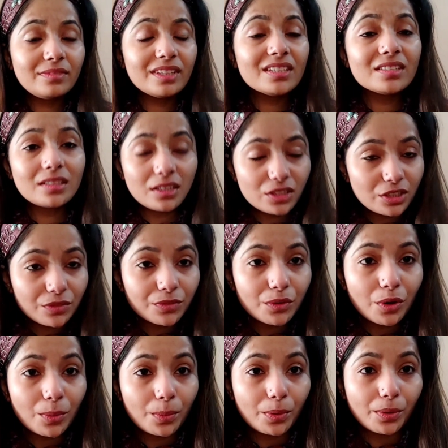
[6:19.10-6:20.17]
searching
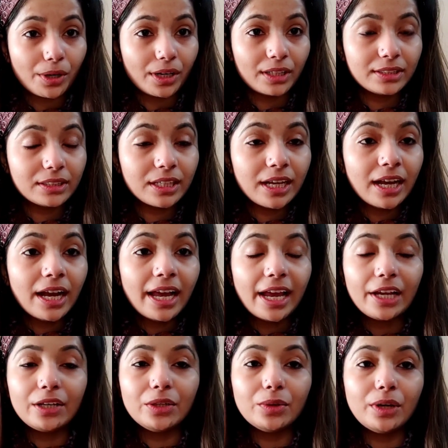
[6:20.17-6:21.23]
for products
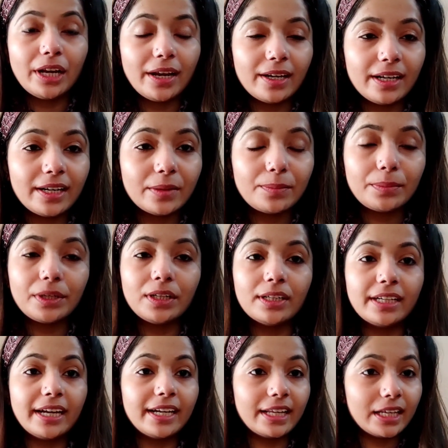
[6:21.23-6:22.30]
and you will end up
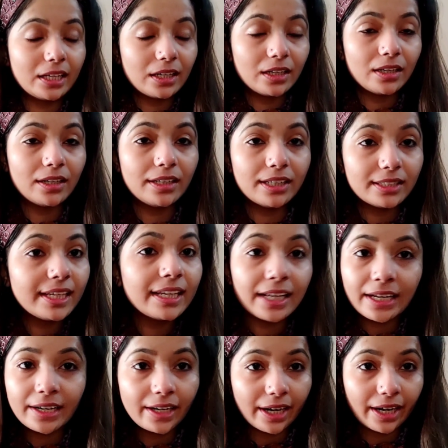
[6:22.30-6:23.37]
getting nothing
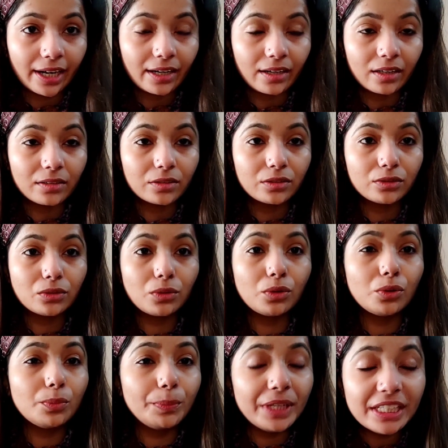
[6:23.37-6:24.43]
in return. So
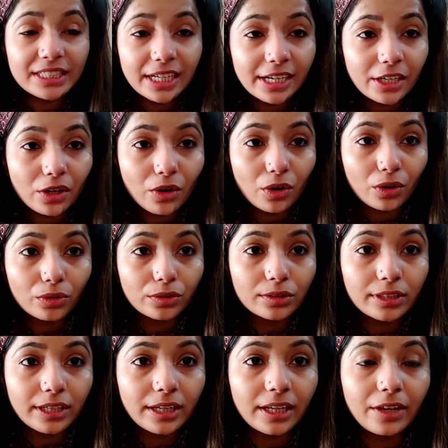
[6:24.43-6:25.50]
be gentle on your
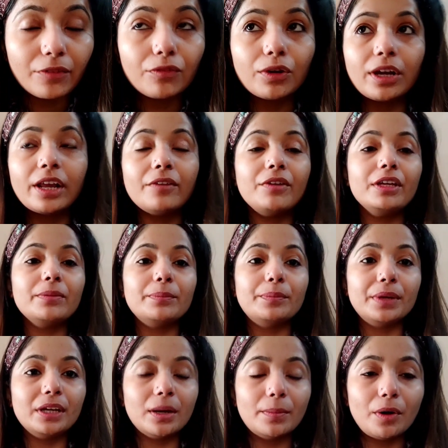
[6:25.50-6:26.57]
skin. If you are having
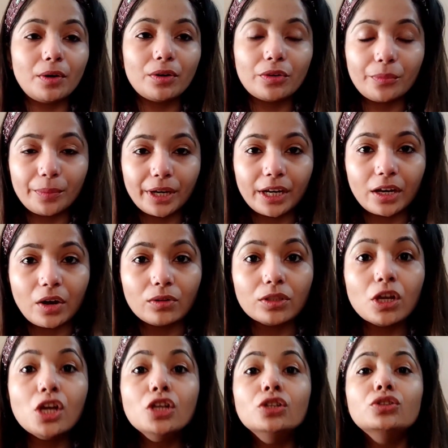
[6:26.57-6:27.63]
big amount of breakout,
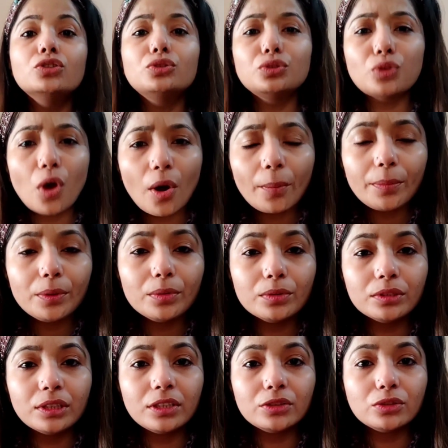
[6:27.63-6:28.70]
stop
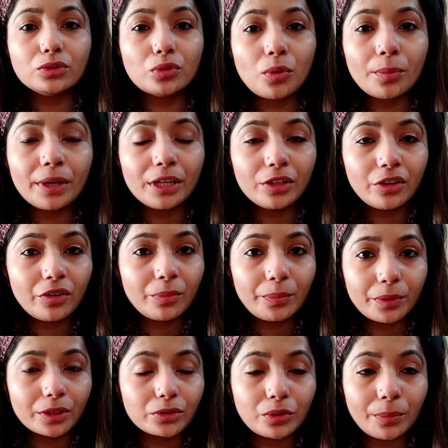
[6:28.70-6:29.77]
using so
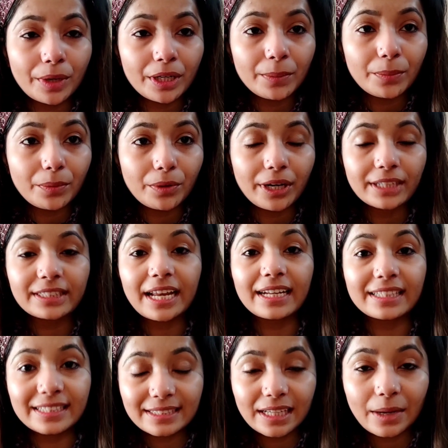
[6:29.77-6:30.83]
many products at
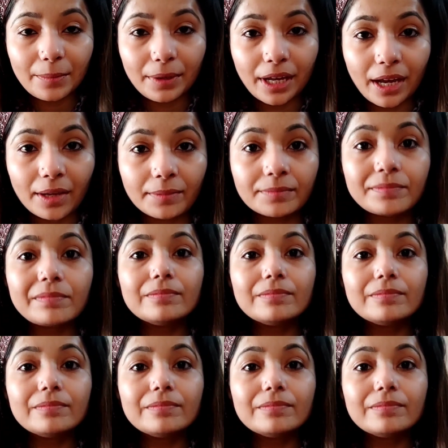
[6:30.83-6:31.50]
the same time.